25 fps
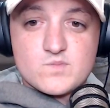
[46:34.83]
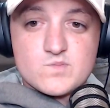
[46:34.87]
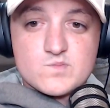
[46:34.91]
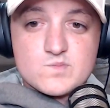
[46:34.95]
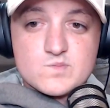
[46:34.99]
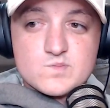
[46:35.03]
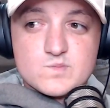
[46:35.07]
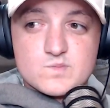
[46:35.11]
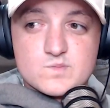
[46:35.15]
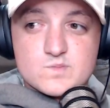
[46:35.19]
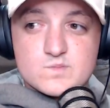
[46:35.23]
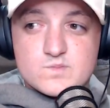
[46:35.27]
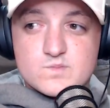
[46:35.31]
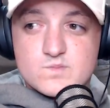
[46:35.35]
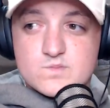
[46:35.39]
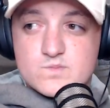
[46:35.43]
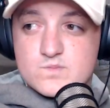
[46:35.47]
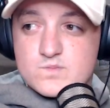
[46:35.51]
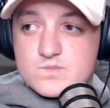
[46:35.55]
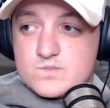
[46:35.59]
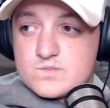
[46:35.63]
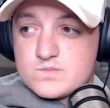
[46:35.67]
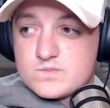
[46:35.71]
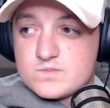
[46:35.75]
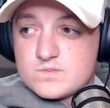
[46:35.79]

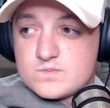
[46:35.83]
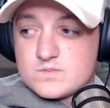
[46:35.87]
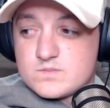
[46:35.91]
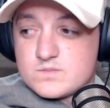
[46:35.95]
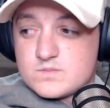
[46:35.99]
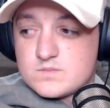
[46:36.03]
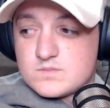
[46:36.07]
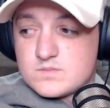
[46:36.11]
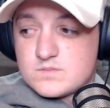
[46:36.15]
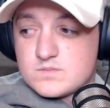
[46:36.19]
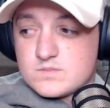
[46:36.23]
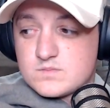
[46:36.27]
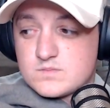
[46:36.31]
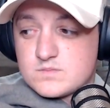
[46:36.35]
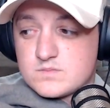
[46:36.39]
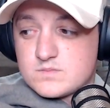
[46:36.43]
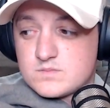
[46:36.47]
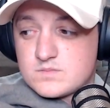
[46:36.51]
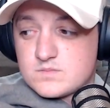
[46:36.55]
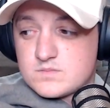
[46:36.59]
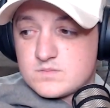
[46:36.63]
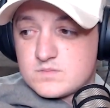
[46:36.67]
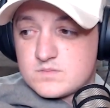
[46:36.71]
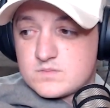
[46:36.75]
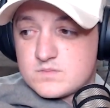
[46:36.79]

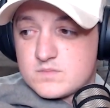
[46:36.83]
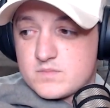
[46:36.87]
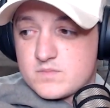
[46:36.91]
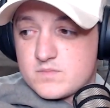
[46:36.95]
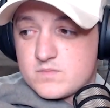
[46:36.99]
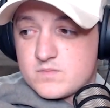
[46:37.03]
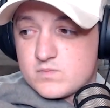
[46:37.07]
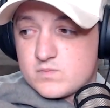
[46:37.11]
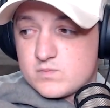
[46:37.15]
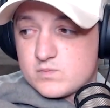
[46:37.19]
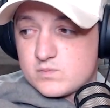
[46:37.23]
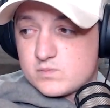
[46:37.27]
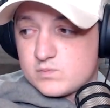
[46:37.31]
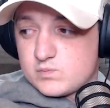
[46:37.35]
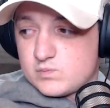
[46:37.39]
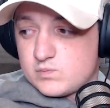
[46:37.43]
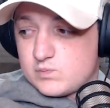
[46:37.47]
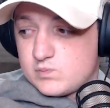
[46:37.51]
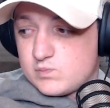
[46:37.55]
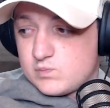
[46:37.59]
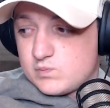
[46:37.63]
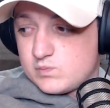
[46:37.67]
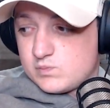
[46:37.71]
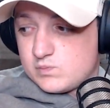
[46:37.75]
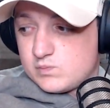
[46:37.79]

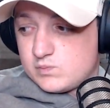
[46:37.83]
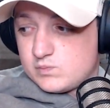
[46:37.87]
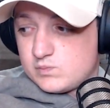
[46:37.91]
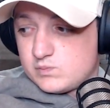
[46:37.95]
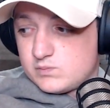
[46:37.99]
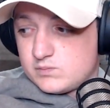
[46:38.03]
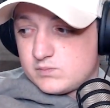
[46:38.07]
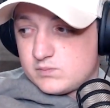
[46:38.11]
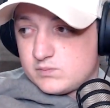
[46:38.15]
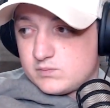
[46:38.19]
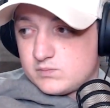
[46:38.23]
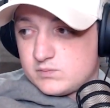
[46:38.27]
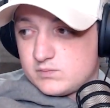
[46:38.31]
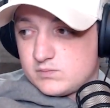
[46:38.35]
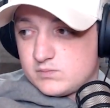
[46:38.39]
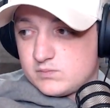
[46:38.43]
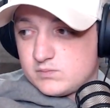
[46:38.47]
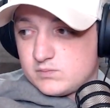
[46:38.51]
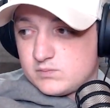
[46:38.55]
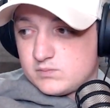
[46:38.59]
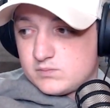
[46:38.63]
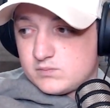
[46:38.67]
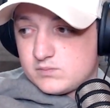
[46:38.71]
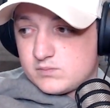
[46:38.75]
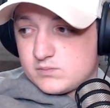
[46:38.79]

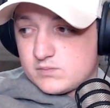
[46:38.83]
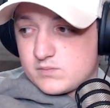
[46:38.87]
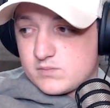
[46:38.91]
(silent)